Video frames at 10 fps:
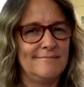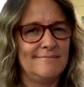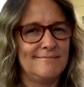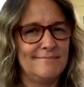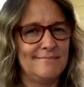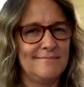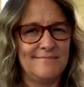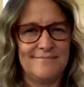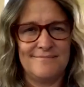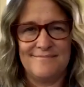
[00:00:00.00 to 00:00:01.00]

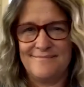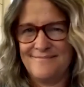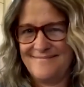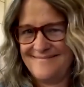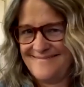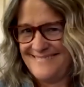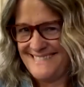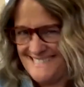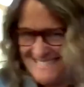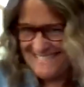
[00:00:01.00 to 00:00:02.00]

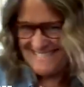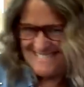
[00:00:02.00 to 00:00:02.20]
(not speaking)